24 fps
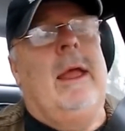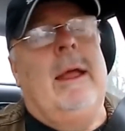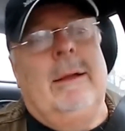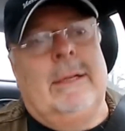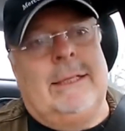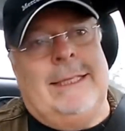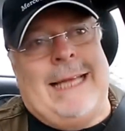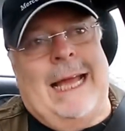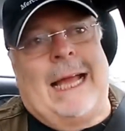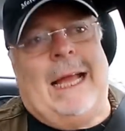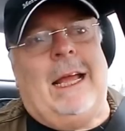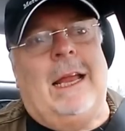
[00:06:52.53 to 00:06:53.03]

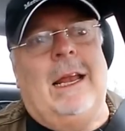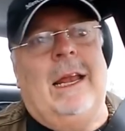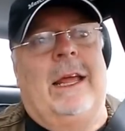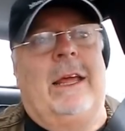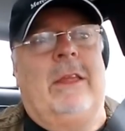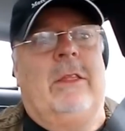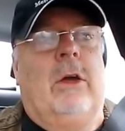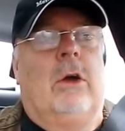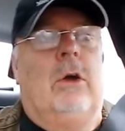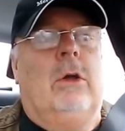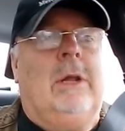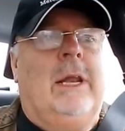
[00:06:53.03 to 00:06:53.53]
Secondly,
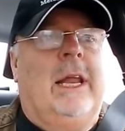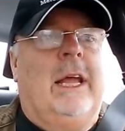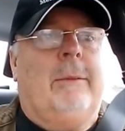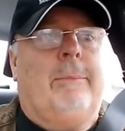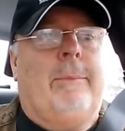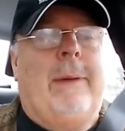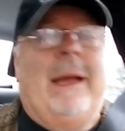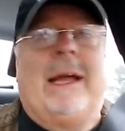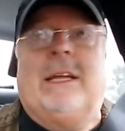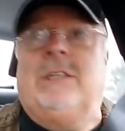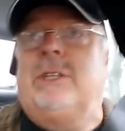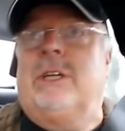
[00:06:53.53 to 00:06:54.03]
though,
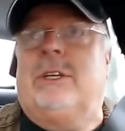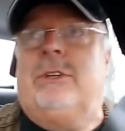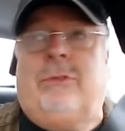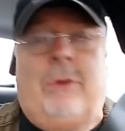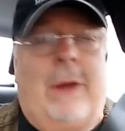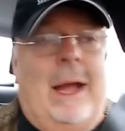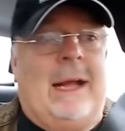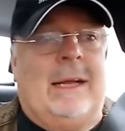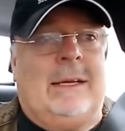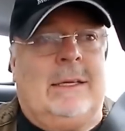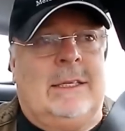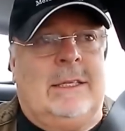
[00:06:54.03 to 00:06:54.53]
ClickMagick
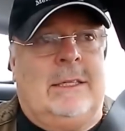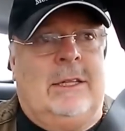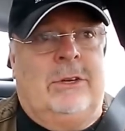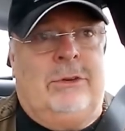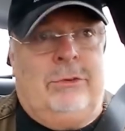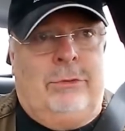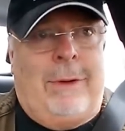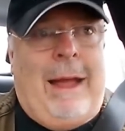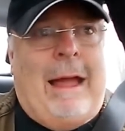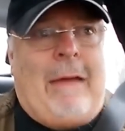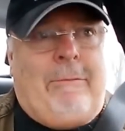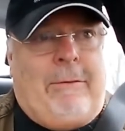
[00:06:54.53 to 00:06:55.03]
tracks the
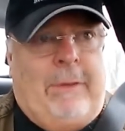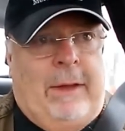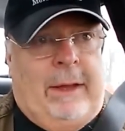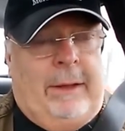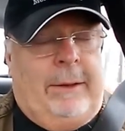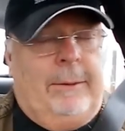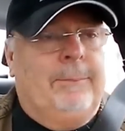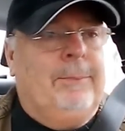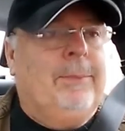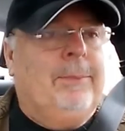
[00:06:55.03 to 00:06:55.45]
traffic,